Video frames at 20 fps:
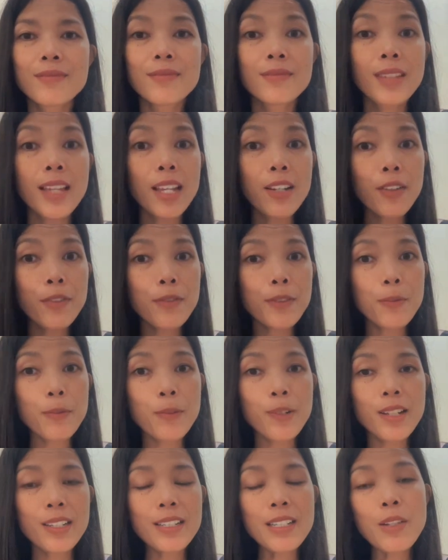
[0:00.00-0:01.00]
Hello
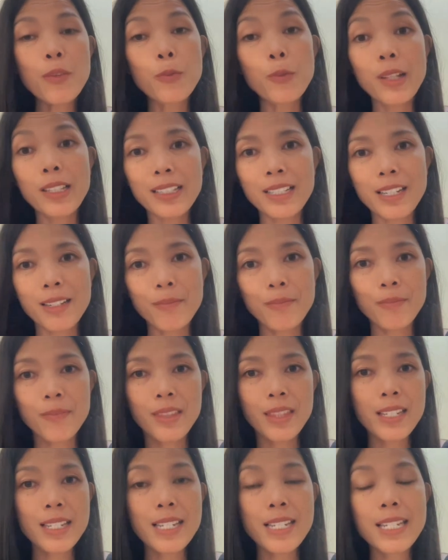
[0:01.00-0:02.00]
everyone, welcome.
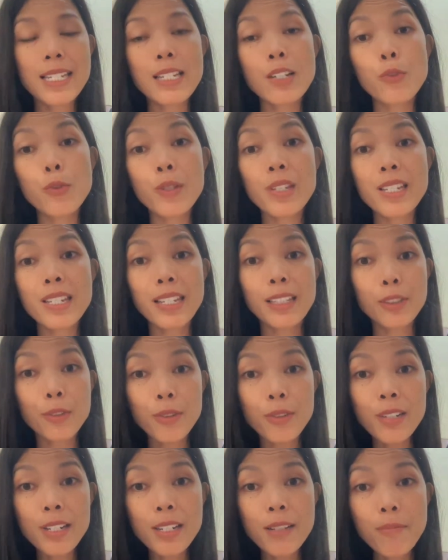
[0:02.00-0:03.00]
This is Luisa
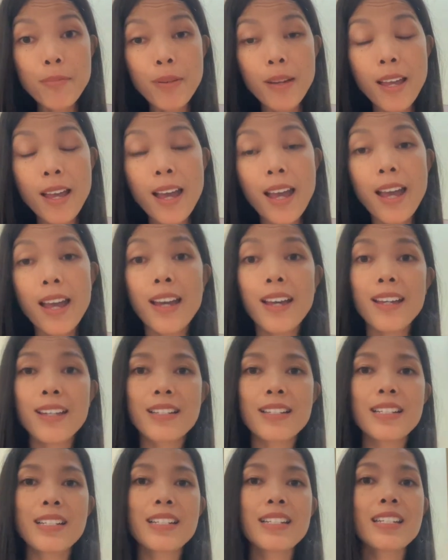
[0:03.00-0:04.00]
Turnip,
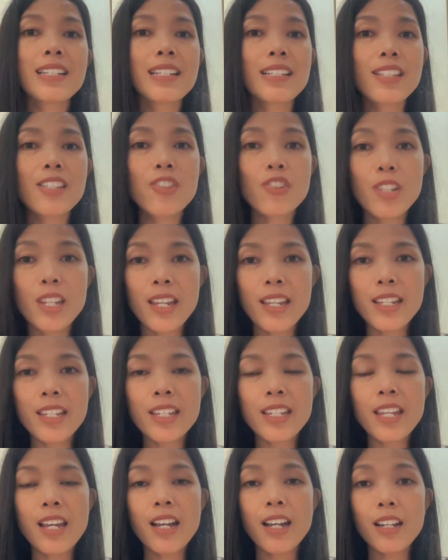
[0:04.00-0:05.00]
and
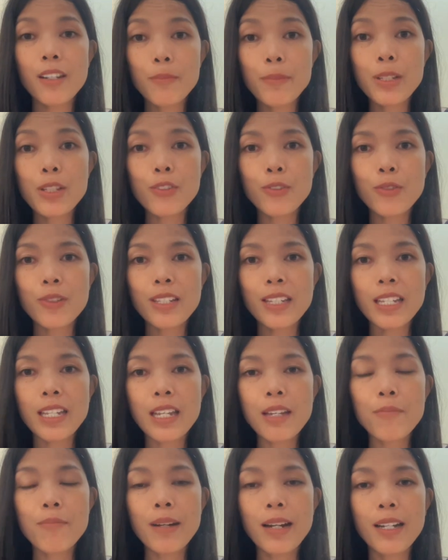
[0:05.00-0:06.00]
today I'll be talking
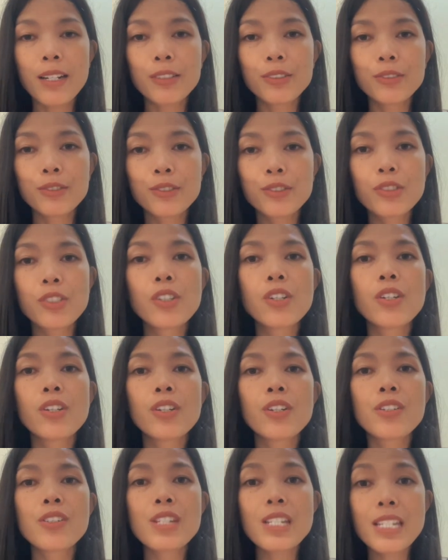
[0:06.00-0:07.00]
about
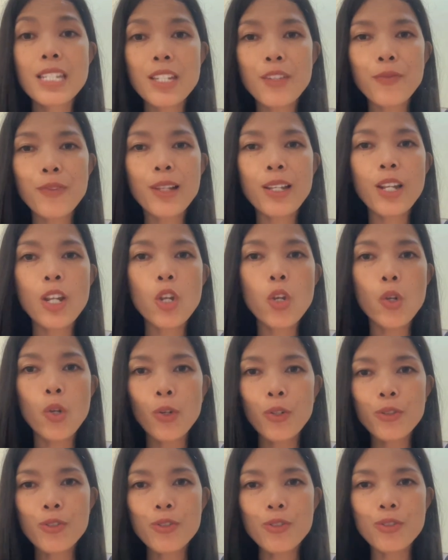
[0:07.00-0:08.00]
civil
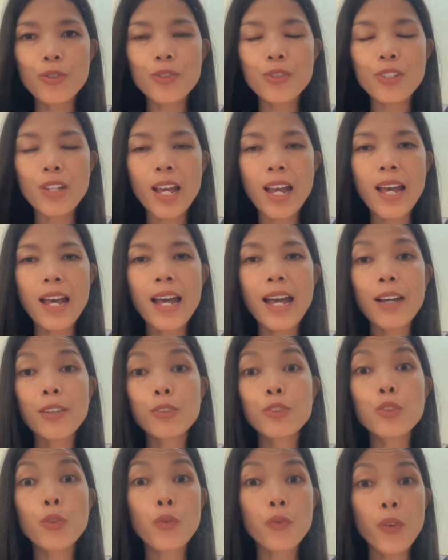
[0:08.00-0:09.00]
lawsuit, how
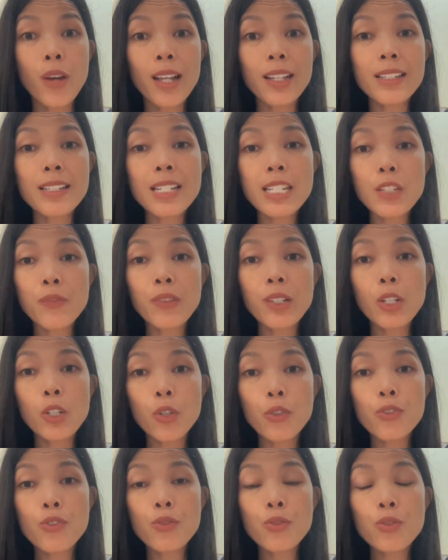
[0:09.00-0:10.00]
to file civil
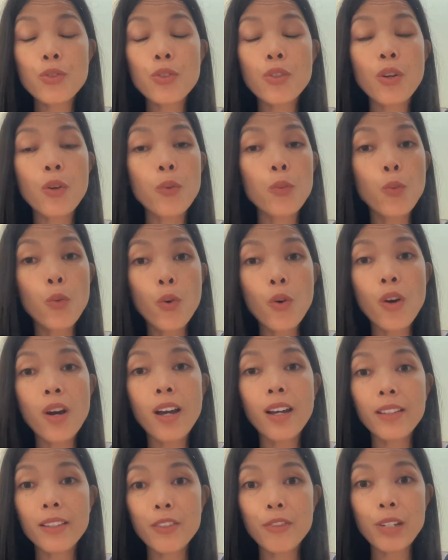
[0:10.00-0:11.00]
lawsuit, what
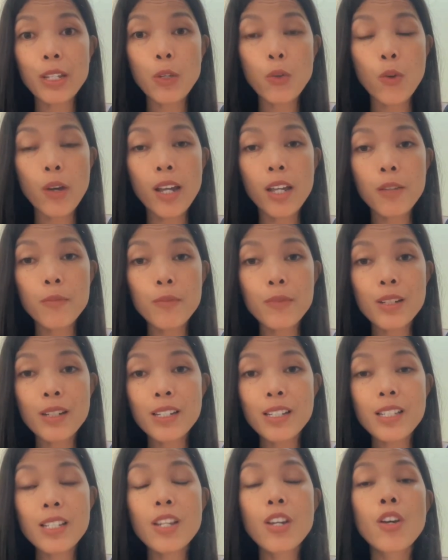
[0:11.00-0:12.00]
are the
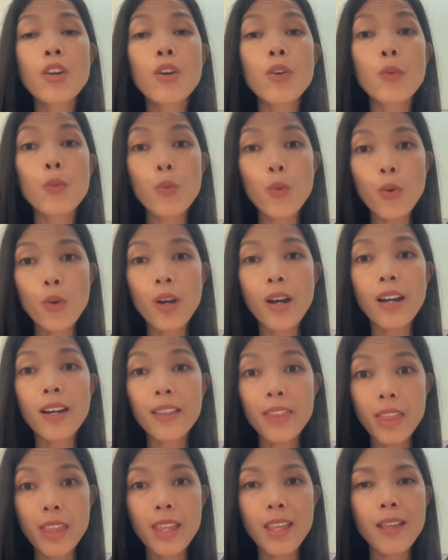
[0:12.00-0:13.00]
requirements, what are
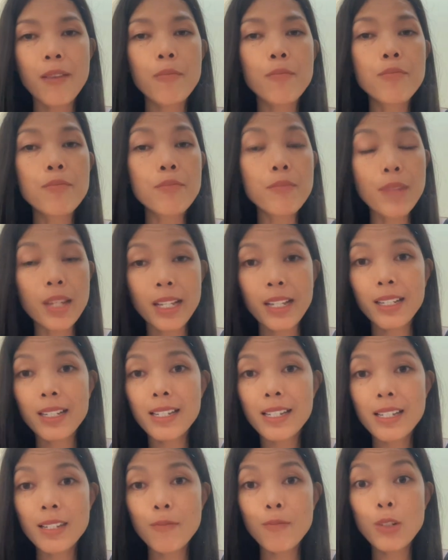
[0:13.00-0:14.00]
the
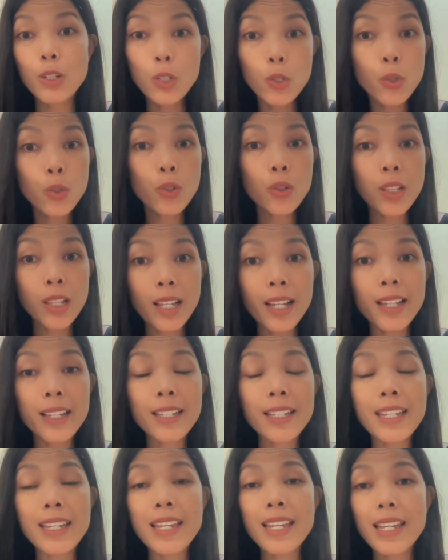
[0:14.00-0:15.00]
mechanism look
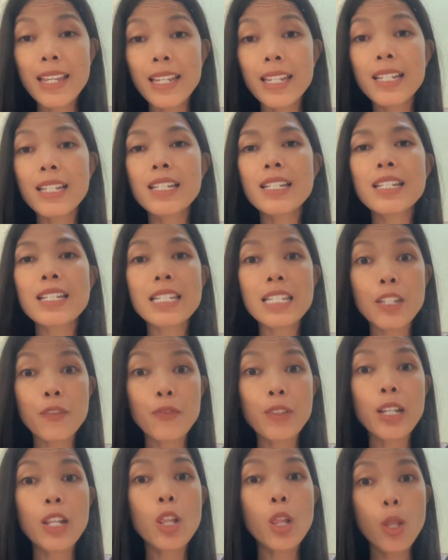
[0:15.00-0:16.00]
like in
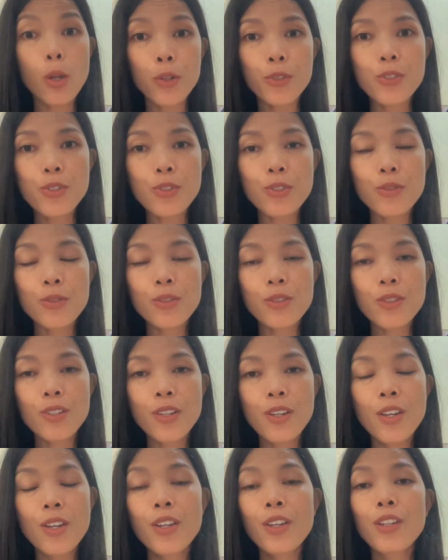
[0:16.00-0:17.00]
civil lawsuit.
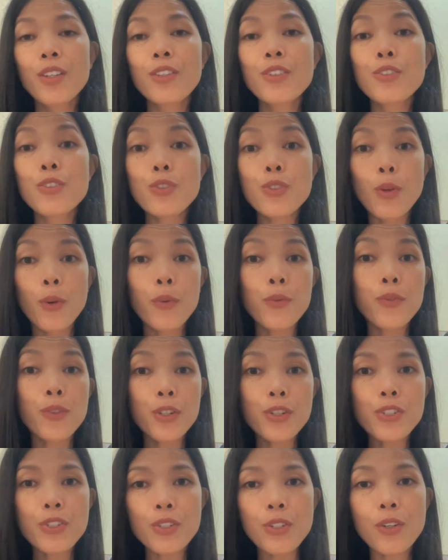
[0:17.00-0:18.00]
So
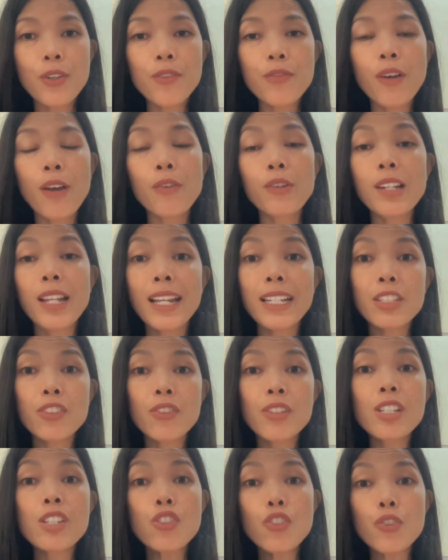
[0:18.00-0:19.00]
first off, I would like to
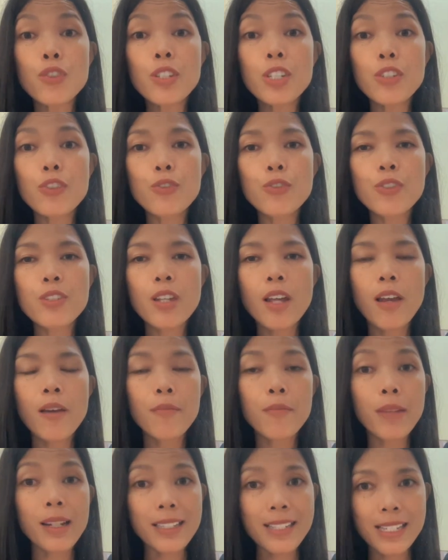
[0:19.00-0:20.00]
introduce
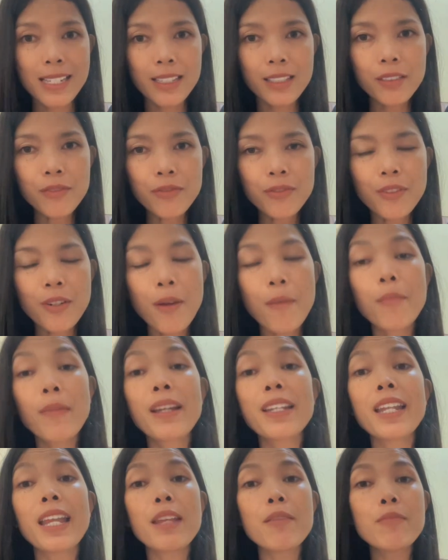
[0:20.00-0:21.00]
myself. My
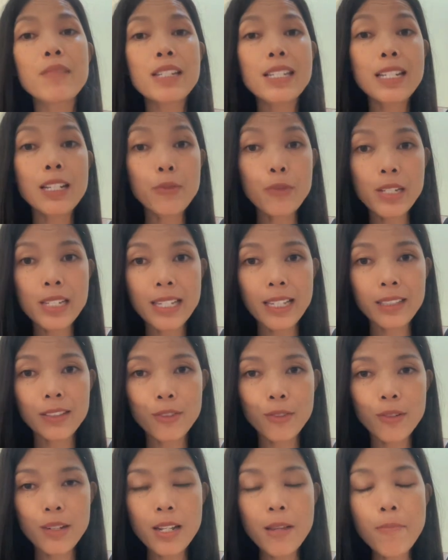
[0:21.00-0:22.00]
name is Luisa
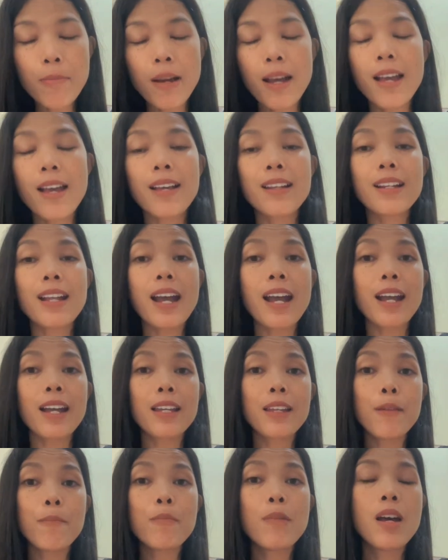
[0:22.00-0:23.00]
Turnip and I
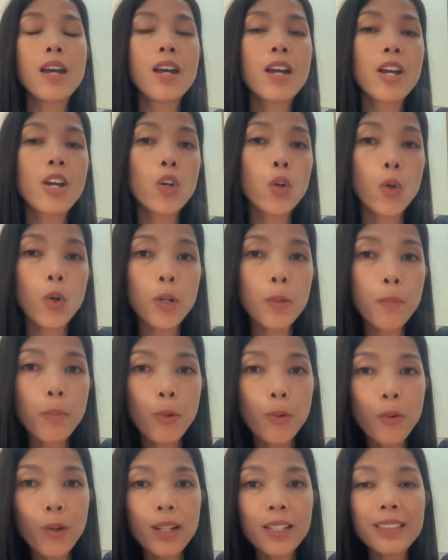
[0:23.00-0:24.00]
am
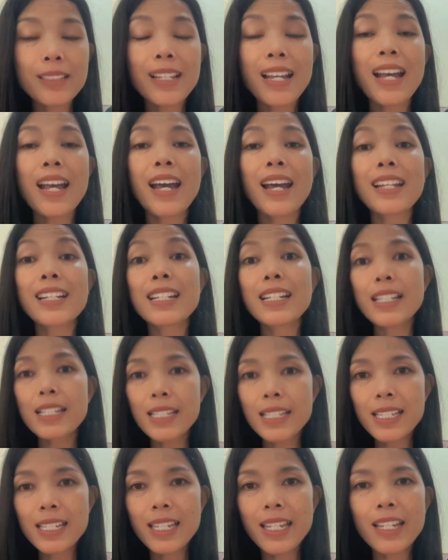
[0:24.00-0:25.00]
corporate and
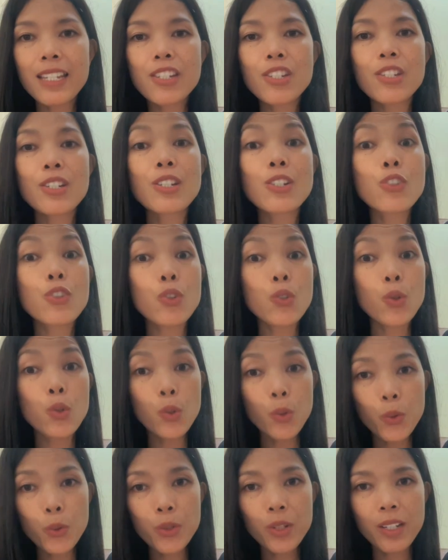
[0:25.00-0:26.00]
litigations
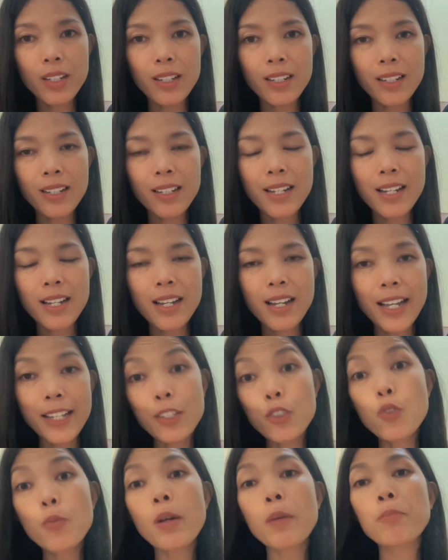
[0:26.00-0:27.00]
lawyer. I
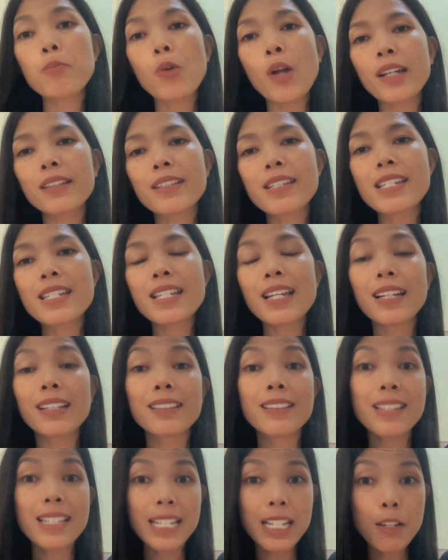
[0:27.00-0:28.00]
do my practice at
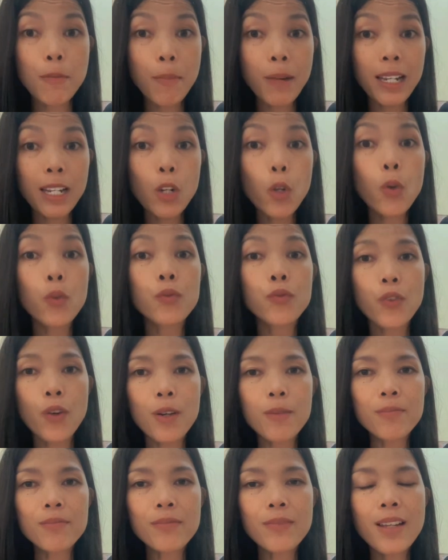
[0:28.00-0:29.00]
Sigma Law
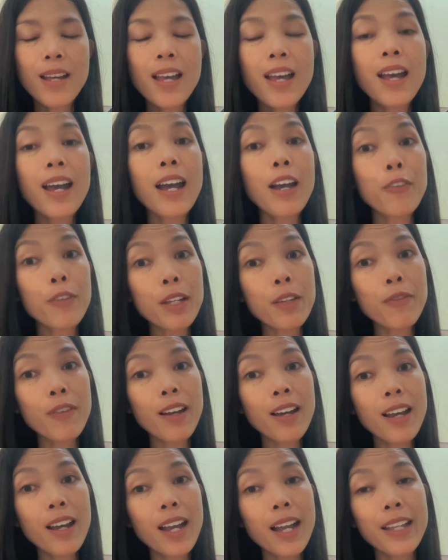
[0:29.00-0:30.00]
Firm.
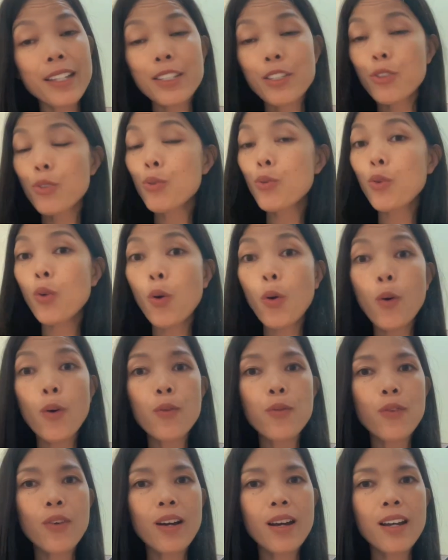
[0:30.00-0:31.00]
However, I do
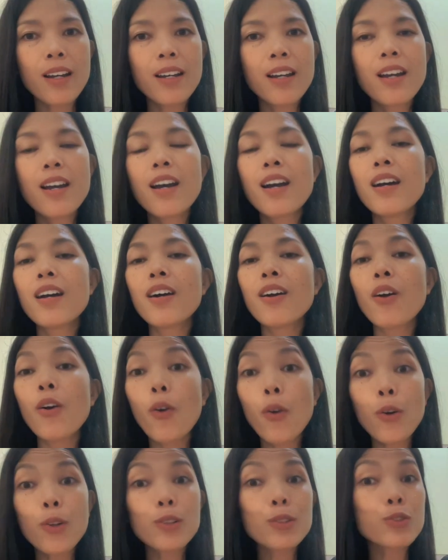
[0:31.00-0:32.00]
cover
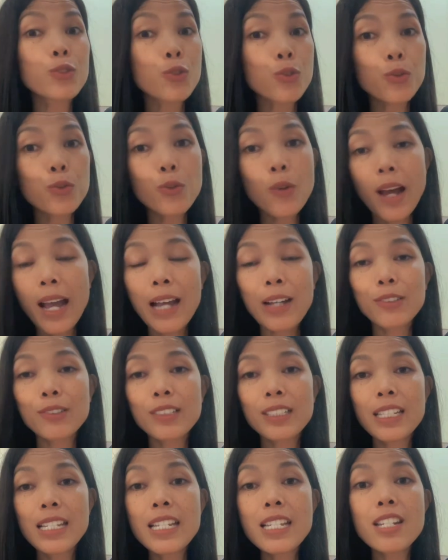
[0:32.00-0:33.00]
all throughout
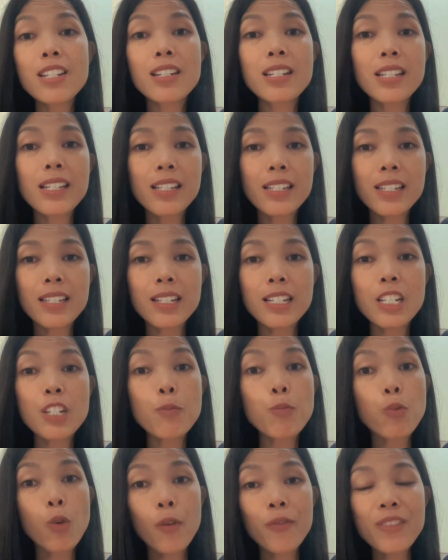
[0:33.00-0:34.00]
Indonesia's
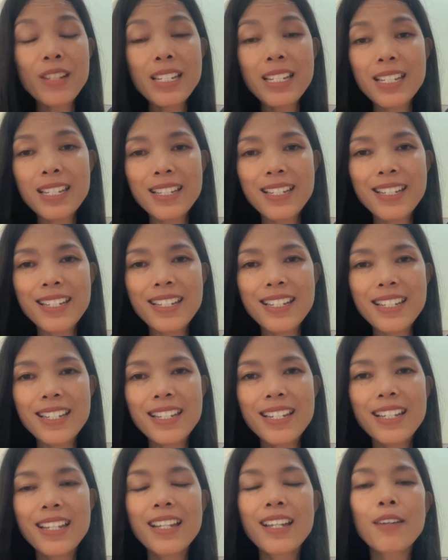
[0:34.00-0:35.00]
provinces
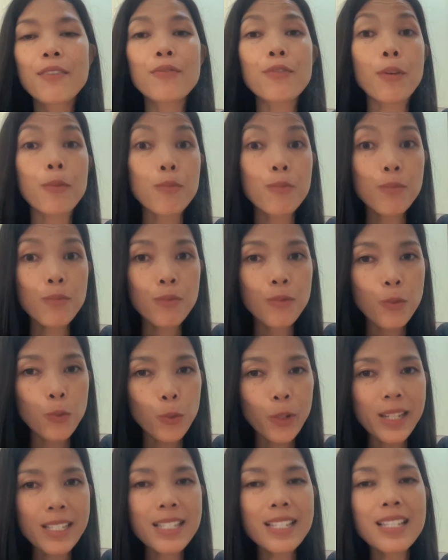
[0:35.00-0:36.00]
from
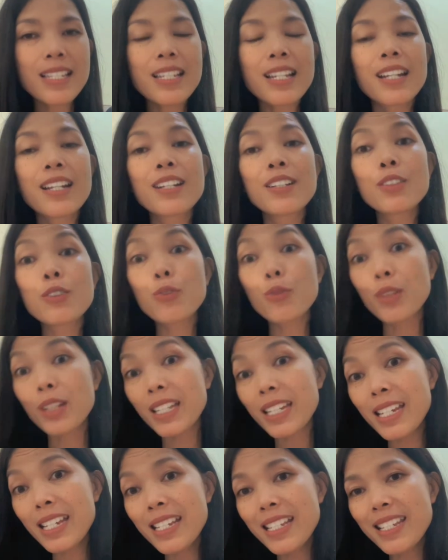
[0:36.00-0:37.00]
west to the
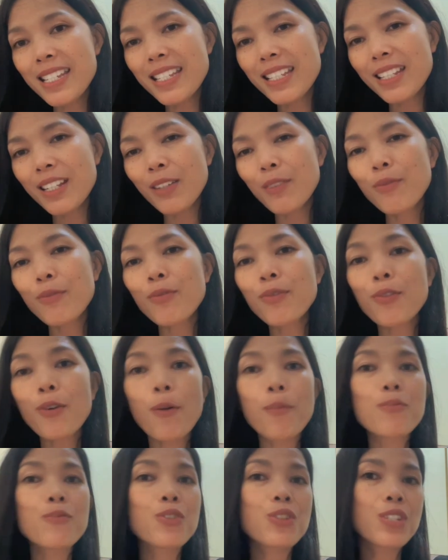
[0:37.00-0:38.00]
east,
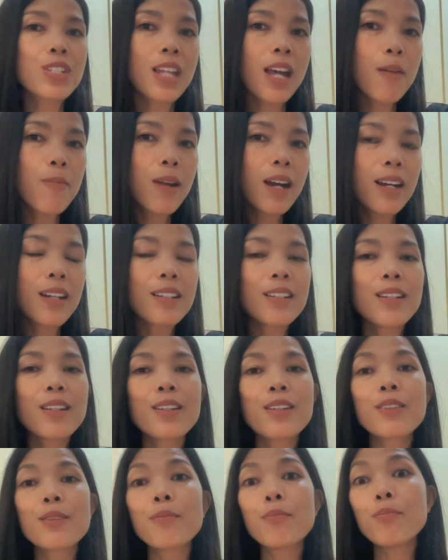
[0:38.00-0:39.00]
from Sabang,
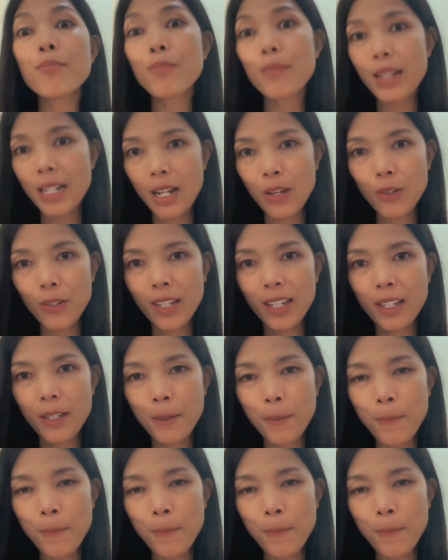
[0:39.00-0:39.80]
Merauke.